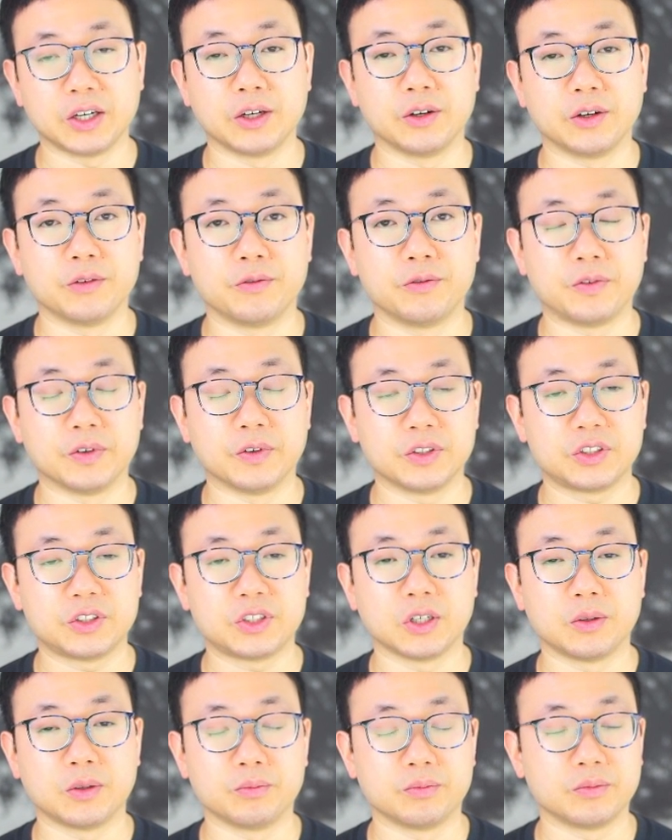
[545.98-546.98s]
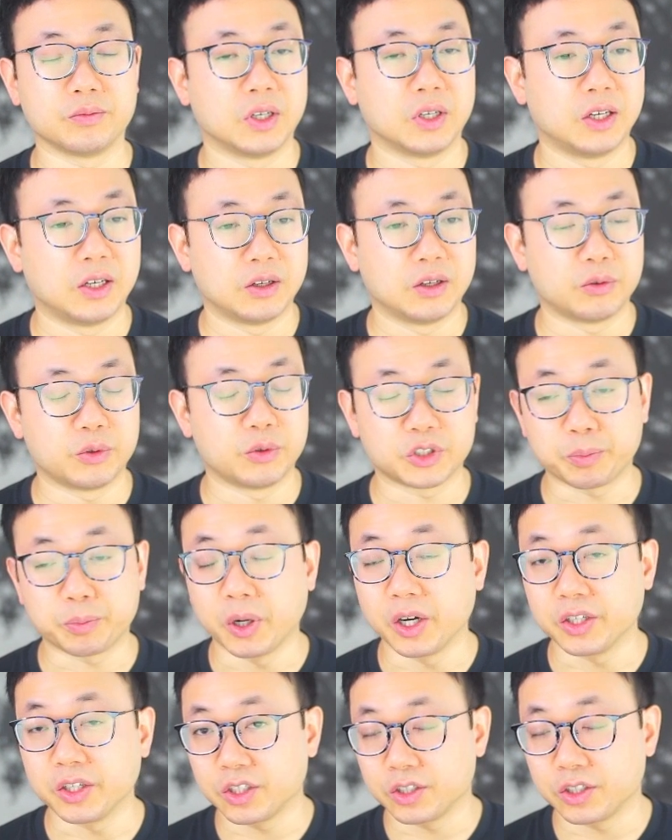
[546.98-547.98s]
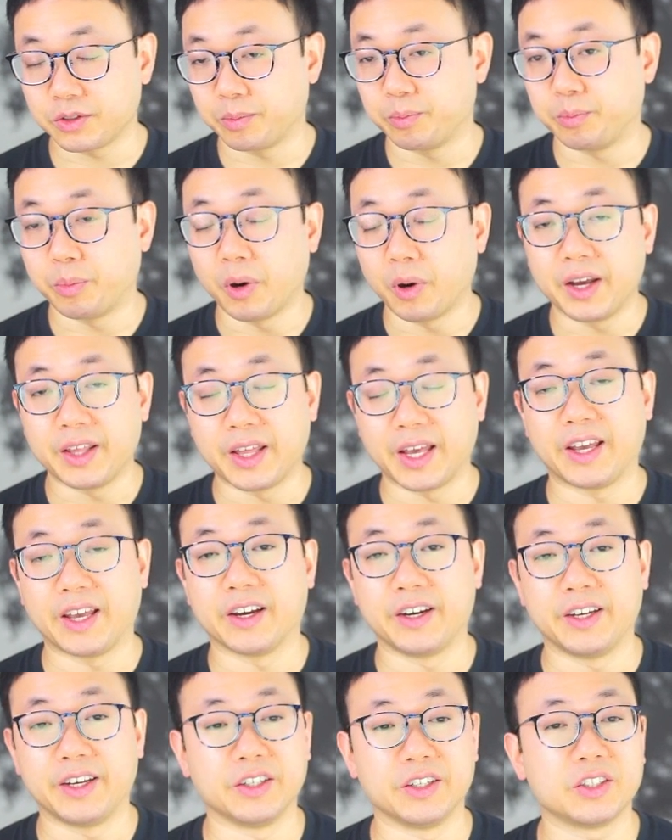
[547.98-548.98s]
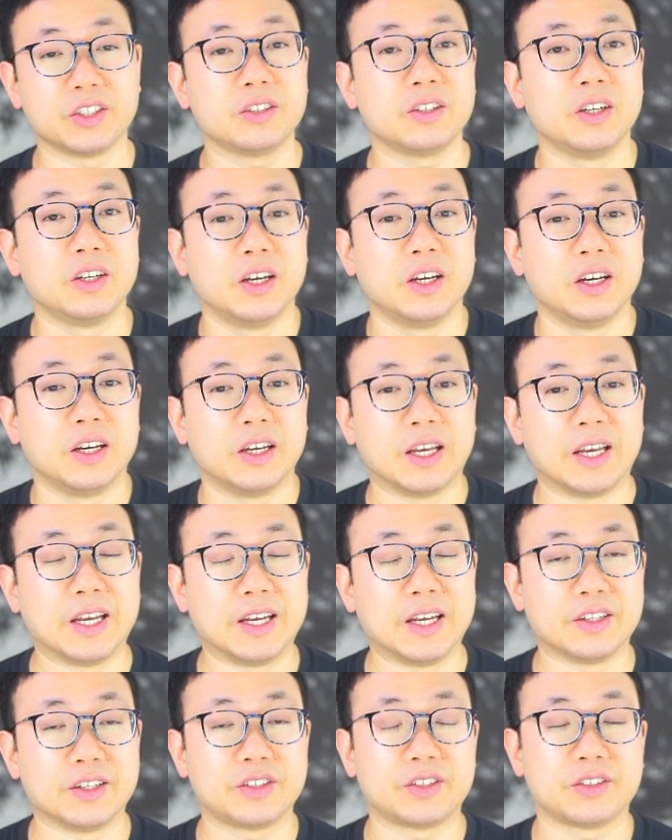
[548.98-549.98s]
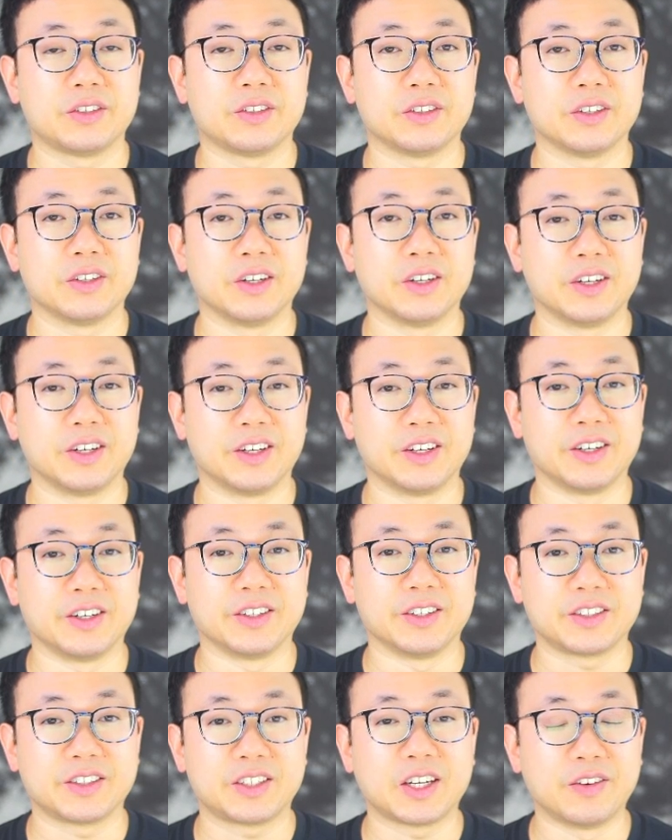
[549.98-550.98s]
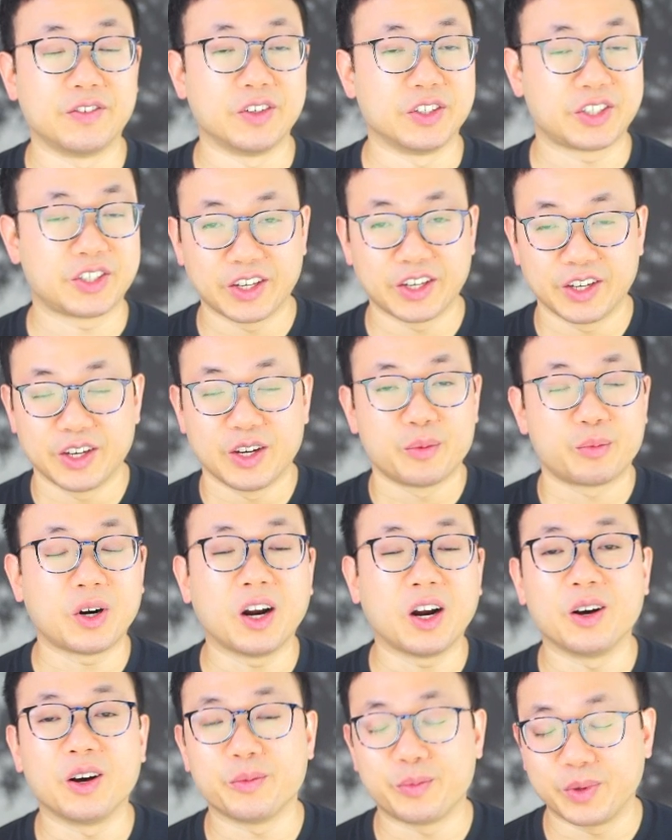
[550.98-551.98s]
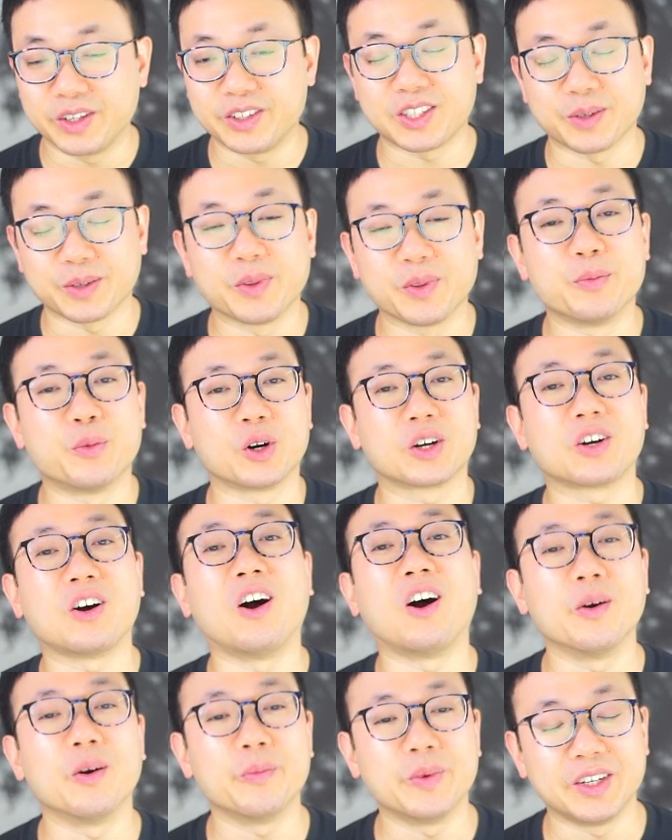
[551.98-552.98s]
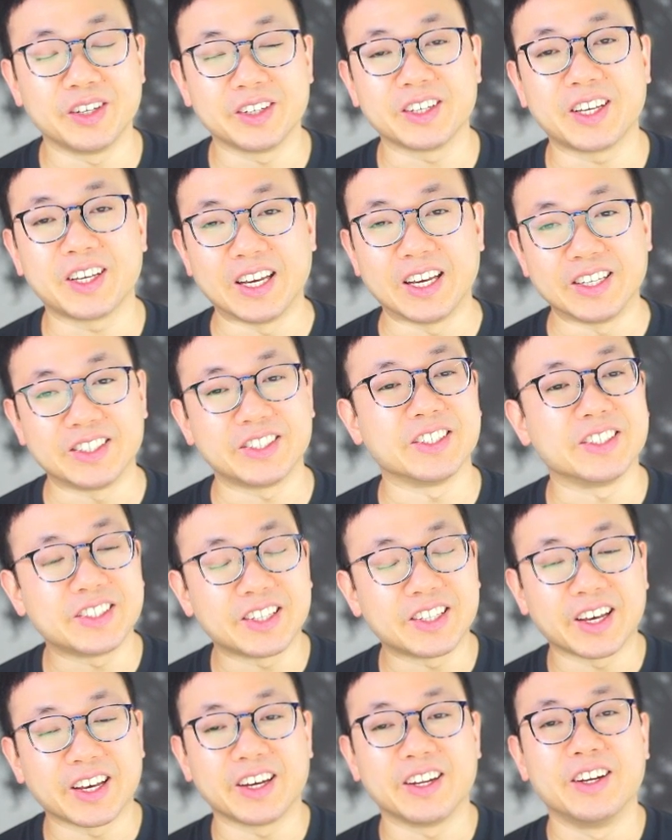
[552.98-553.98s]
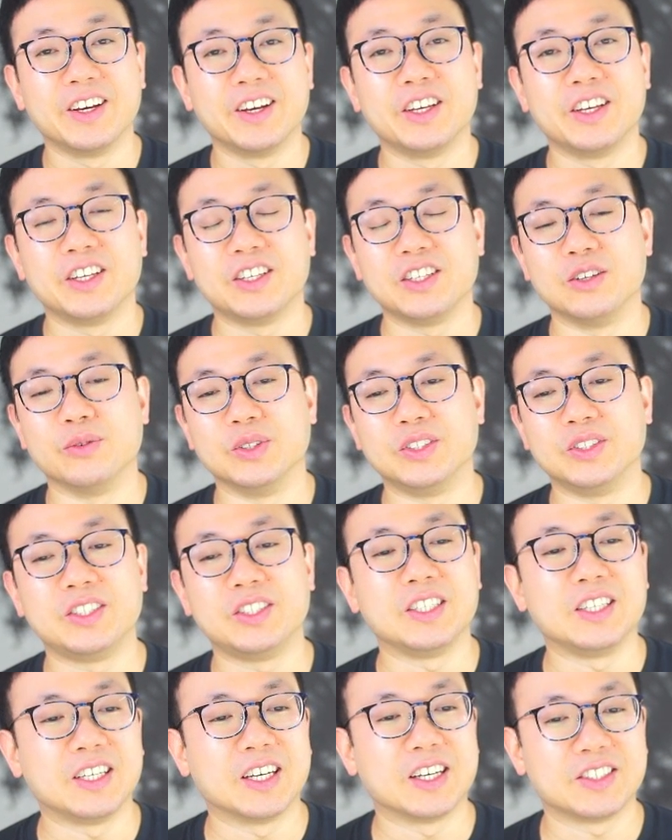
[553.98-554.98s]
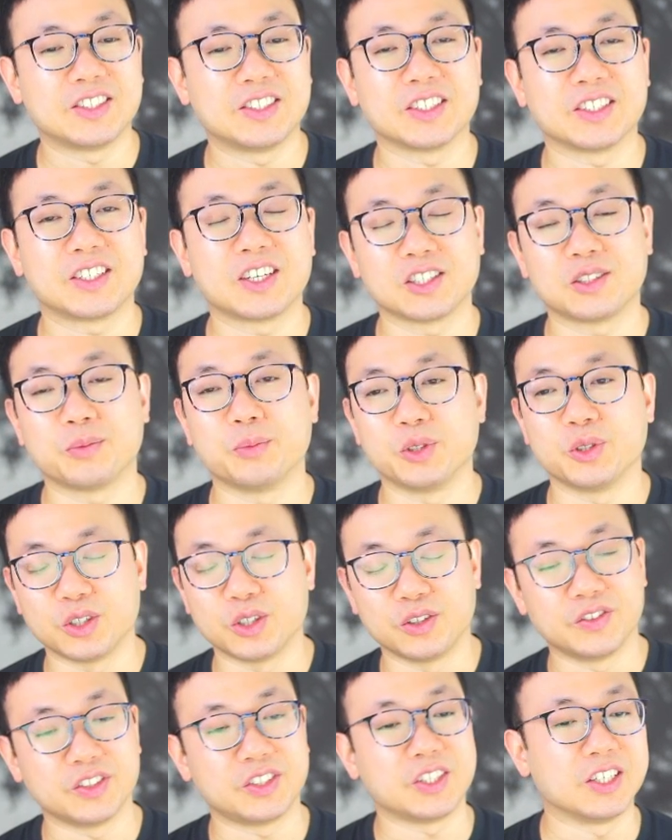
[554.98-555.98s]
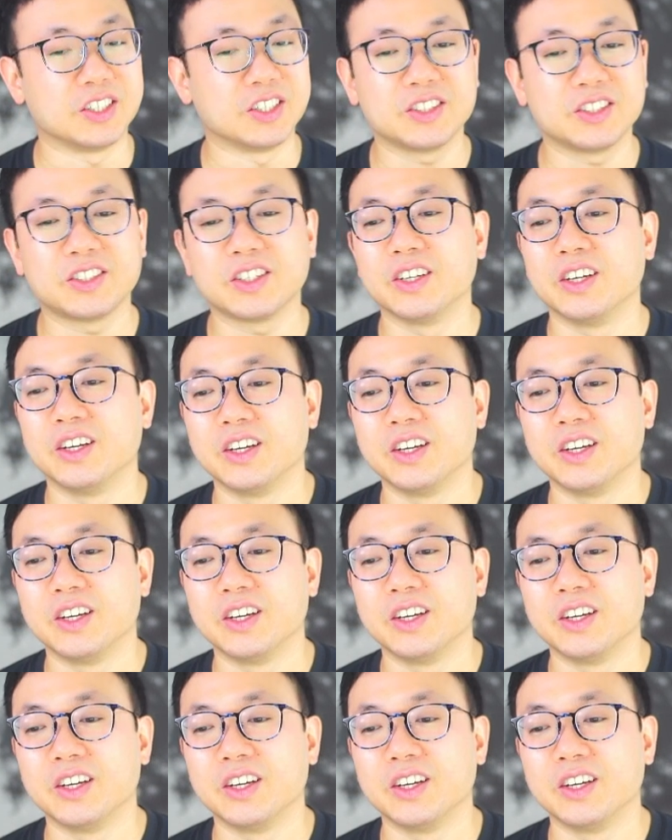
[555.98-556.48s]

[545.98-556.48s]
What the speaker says: of some responses by the AI agent. It covers probably some of the more common cases that you would see as a customer service agent.